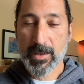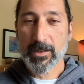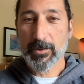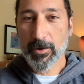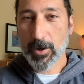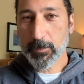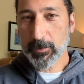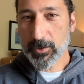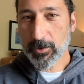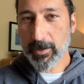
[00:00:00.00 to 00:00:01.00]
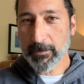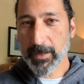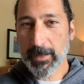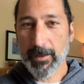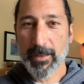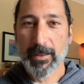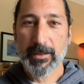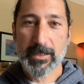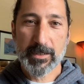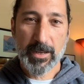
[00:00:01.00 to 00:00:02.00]
So I hope you'll join me.
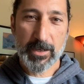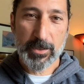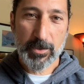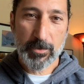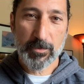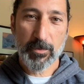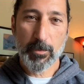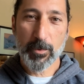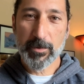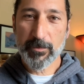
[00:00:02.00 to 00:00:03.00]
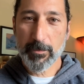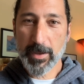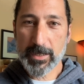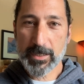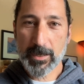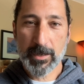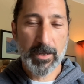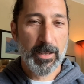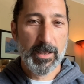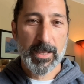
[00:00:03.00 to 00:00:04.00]
Stay tuned for more information.
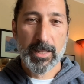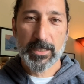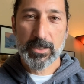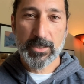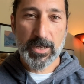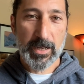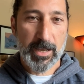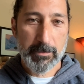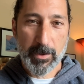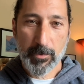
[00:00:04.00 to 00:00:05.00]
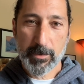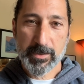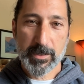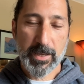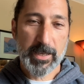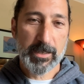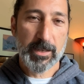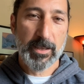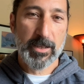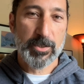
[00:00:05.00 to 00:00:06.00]
Check out my website.
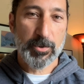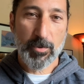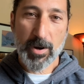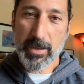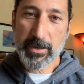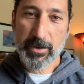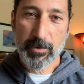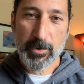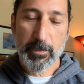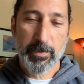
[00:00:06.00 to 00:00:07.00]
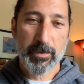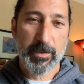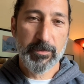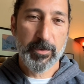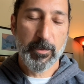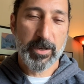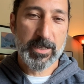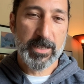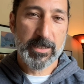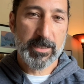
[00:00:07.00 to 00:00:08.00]
Try a group if you want to
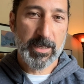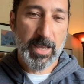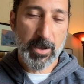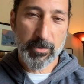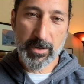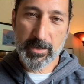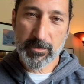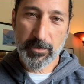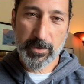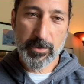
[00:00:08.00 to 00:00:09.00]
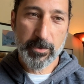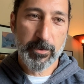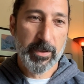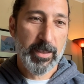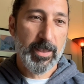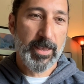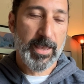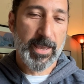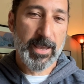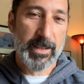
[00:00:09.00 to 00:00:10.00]
just see how it is for you.
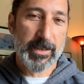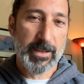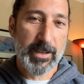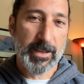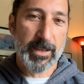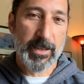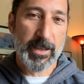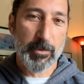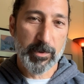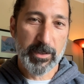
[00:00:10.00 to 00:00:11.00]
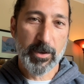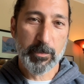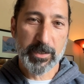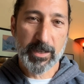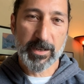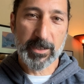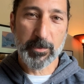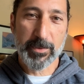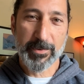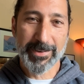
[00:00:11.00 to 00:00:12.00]
And I really hope to connect
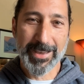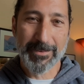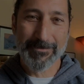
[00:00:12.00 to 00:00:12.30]
with you again.